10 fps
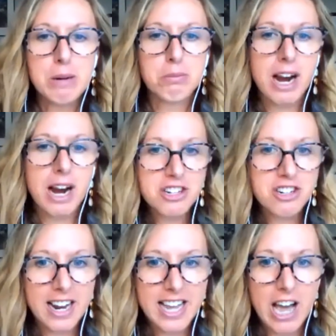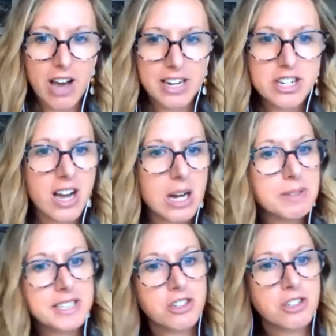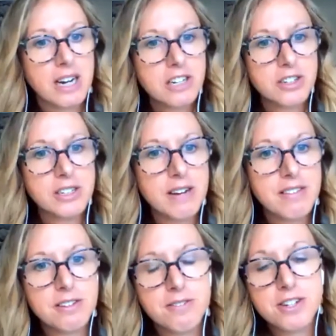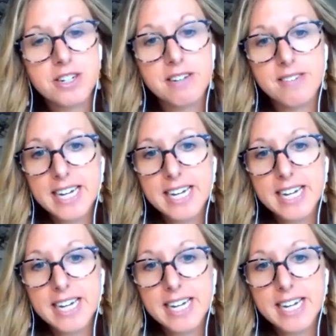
Prior to Tri-County, John was the Director of the Division of